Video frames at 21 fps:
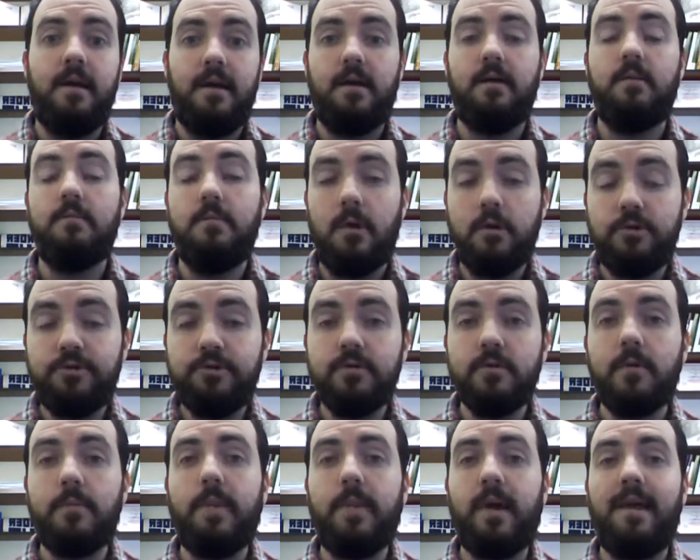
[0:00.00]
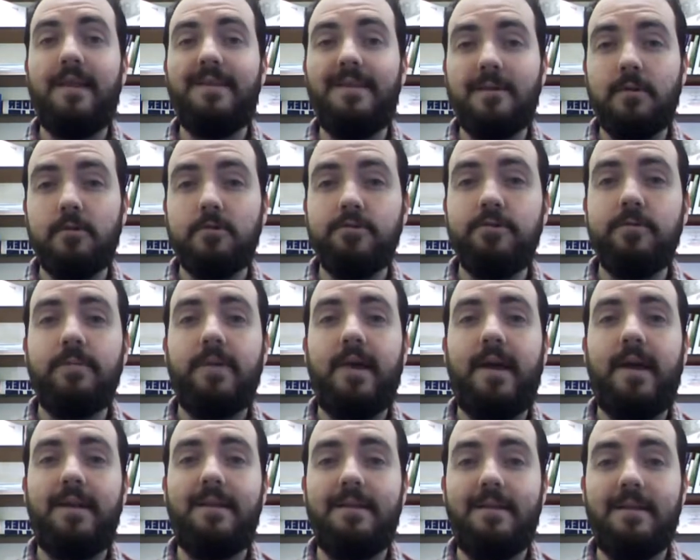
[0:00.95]
Emotional pain, social
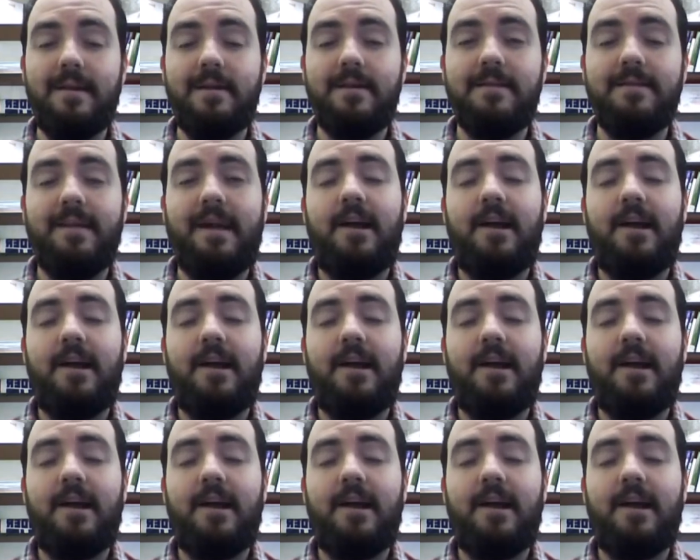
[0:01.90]
pain does